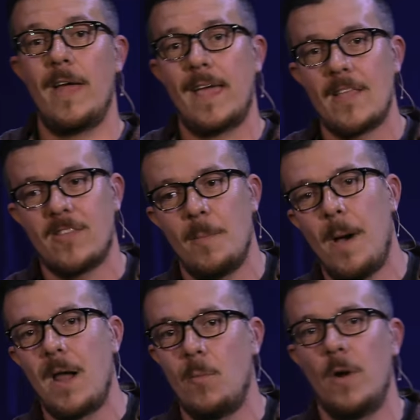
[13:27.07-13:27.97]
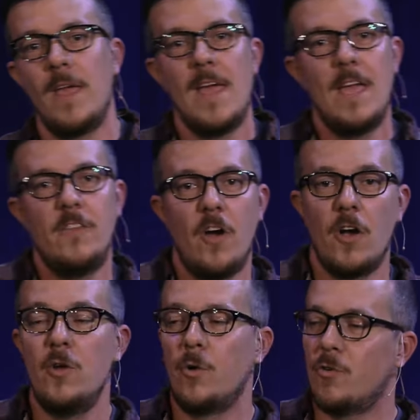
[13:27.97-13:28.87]
And I got to the bottom one is
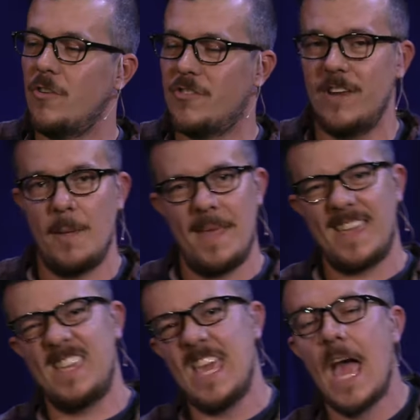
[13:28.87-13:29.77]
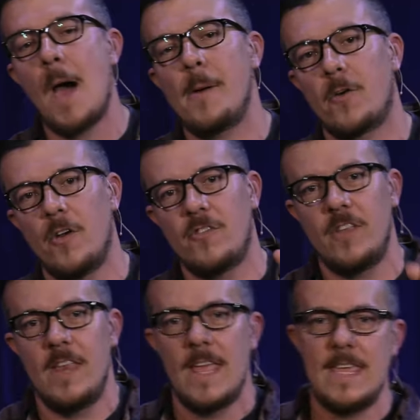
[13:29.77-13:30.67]
Are you a Christian? I'm like, Yeah, I'm a
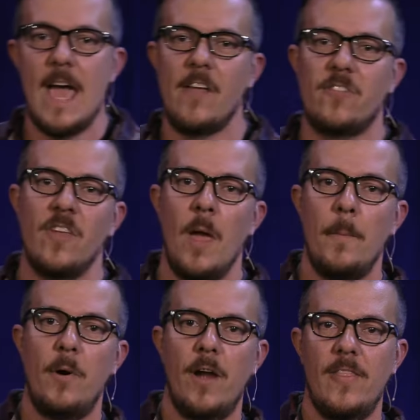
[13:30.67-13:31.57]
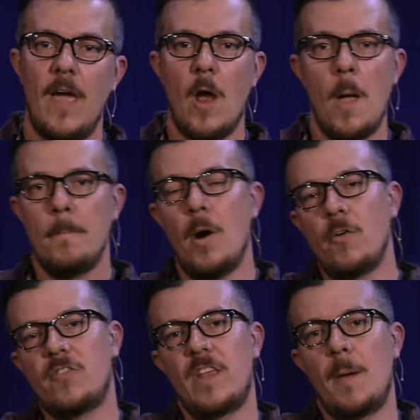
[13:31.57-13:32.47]
Christian. Yes, put it there,
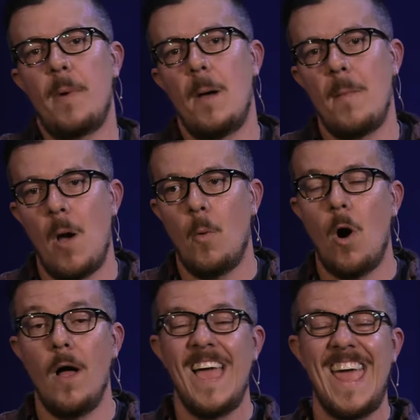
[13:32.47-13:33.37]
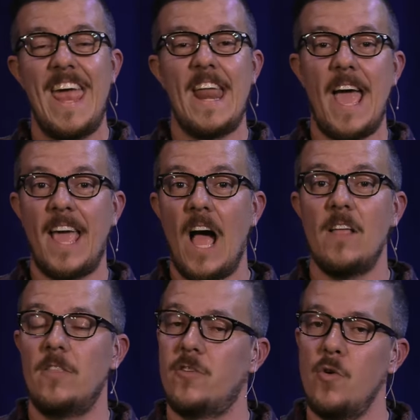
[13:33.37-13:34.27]
post it up on my wall, and I
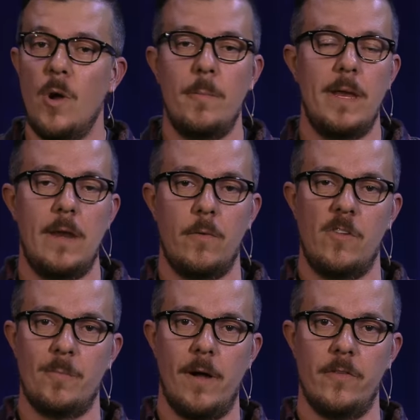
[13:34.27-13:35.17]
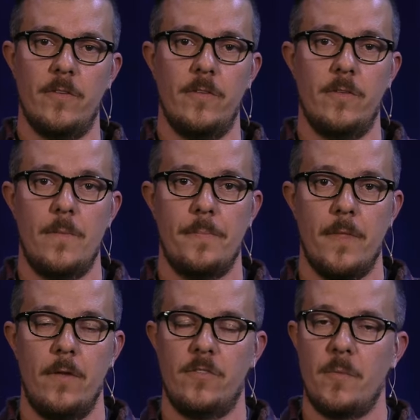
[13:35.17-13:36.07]
got two immediate responses.
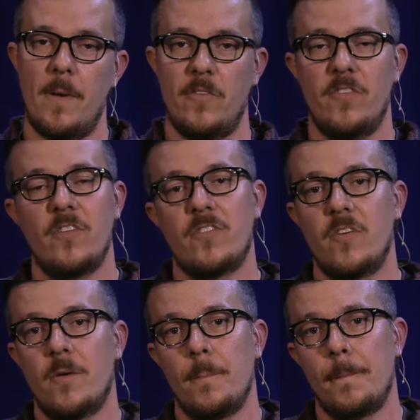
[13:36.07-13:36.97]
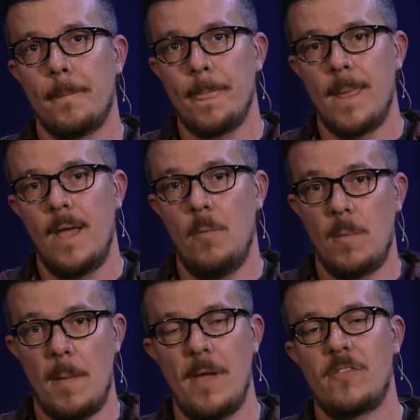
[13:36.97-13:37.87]
It's from my sister and
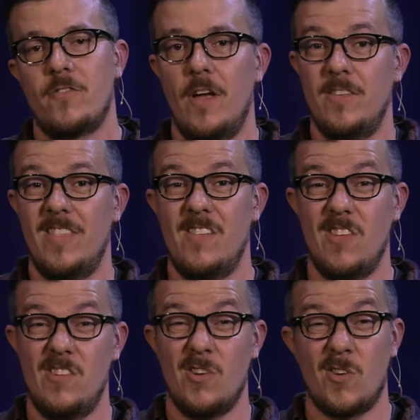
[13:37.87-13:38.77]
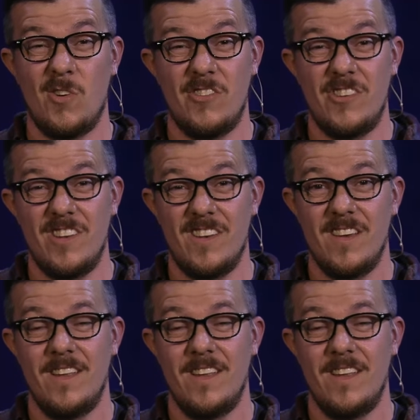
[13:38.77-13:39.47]
one of my best friends, and they said, You're a Christian?